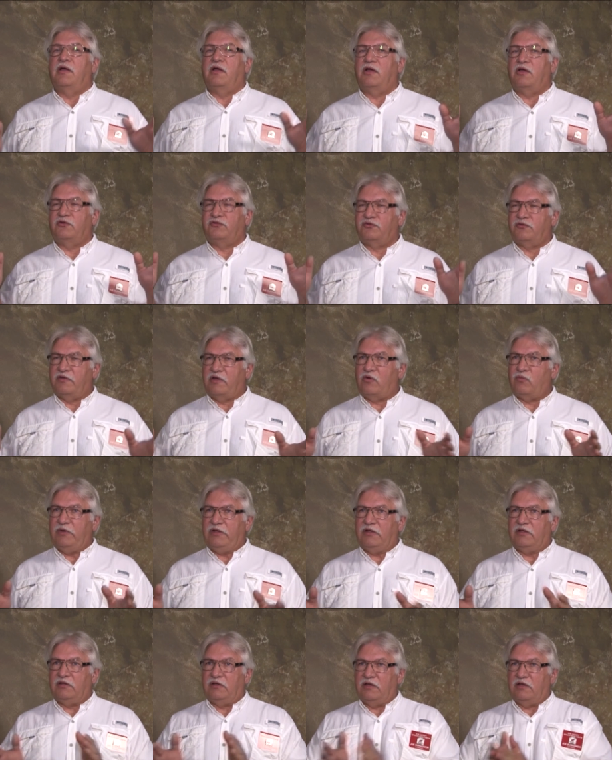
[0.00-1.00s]
uh, so that
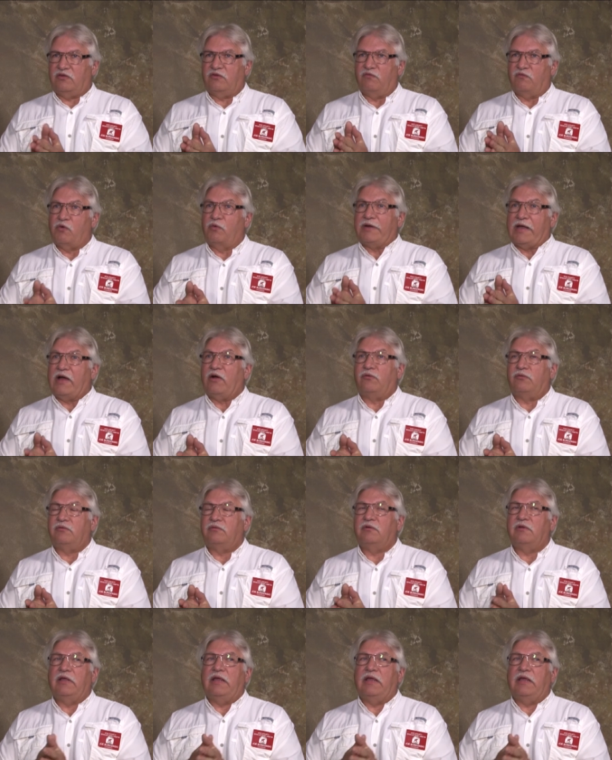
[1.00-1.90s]
we can get the vote out,